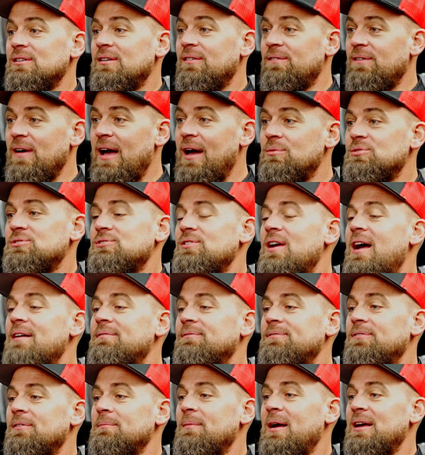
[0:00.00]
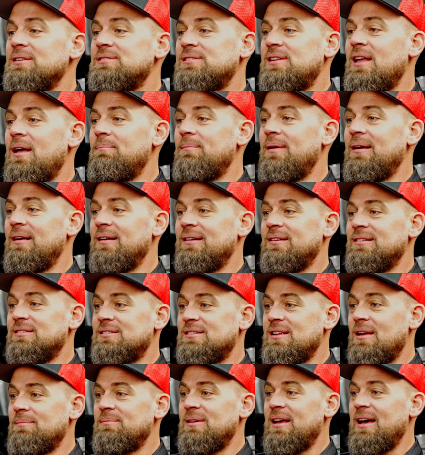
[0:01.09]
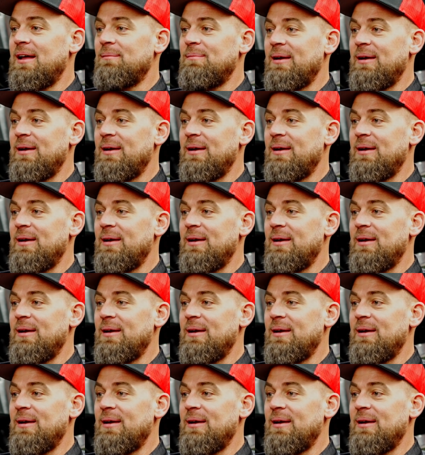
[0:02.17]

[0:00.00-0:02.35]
if I was driving for my stepdad